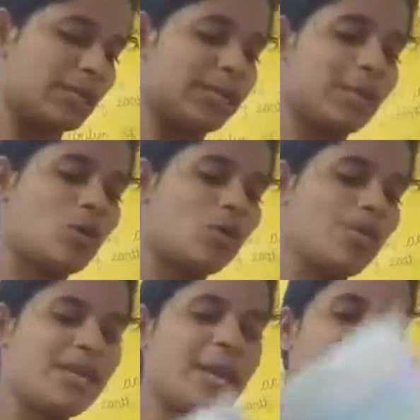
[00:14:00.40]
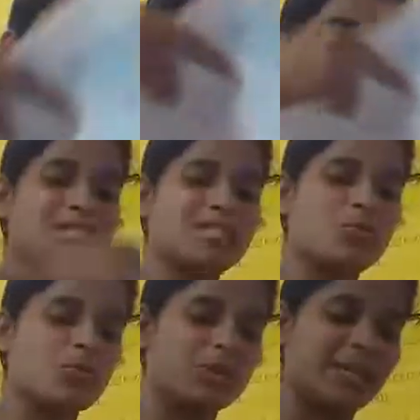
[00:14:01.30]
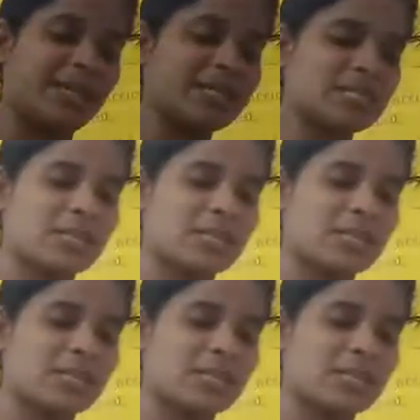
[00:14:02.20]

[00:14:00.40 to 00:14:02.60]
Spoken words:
Now we have textbook, right?